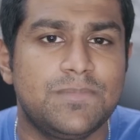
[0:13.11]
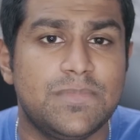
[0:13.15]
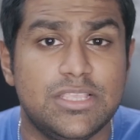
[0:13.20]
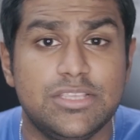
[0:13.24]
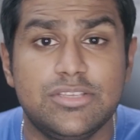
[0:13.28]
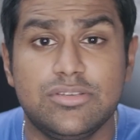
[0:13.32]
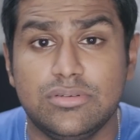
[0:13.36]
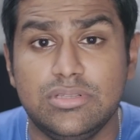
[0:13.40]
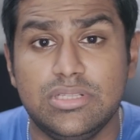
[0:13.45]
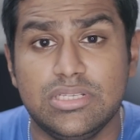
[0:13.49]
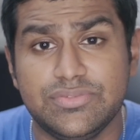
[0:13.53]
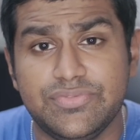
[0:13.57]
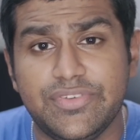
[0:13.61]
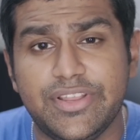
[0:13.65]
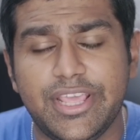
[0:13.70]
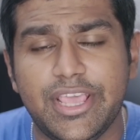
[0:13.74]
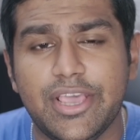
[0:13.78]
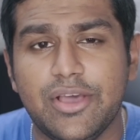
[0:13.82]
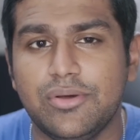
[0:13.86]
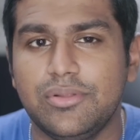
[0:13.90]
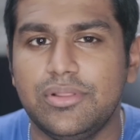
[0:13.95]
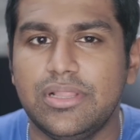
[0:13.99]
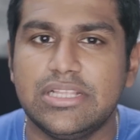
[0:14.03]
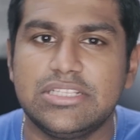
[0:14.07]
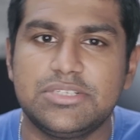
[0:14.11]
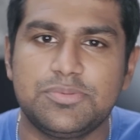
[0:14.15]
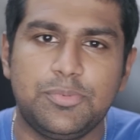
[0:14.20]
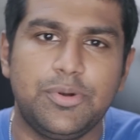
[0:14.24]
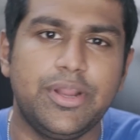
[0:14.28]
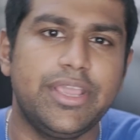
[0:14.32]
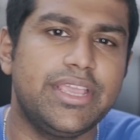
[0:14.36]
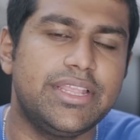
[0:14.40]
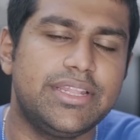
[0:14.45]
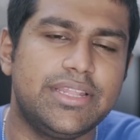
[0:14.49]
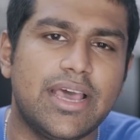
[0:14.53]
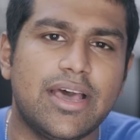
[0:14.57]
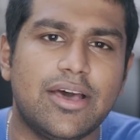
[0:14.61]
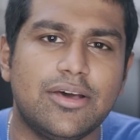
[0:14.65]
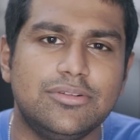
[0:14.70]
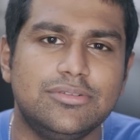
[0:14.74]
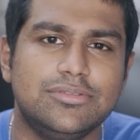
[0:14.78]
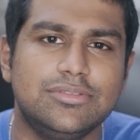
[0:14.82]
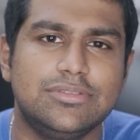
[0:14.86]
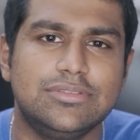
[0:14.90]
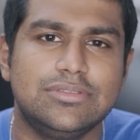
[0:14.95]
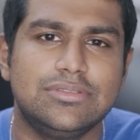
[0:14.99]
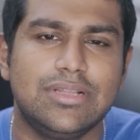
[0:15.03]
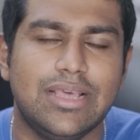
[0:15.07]
So in this video, let's break it
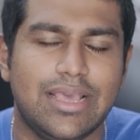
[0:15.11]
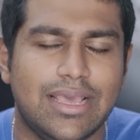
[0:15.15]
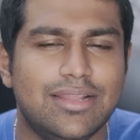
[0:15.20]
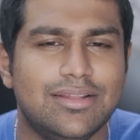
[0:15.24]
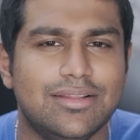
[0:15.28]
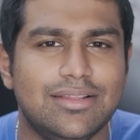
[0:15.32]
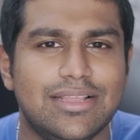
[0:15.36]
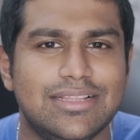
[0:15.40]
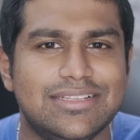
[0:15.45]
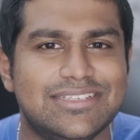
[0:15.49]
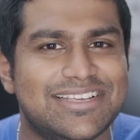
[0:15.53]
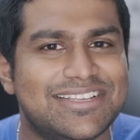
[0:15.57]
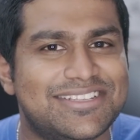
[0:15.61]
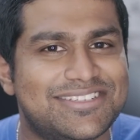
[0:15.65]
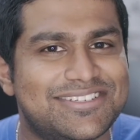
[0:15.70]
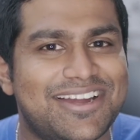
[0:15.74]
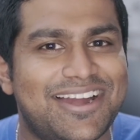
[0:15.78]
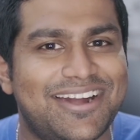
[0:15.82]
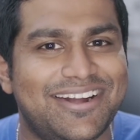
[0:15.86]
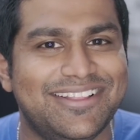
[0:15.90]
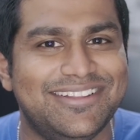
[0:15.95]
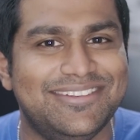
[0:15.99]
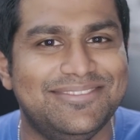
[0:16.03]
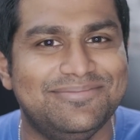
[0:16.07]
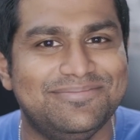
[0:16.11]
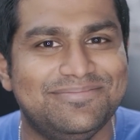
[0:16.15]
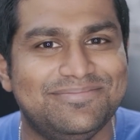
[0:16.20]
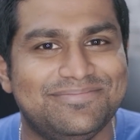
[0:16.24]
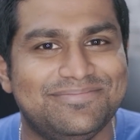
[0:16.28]
down and let's get started.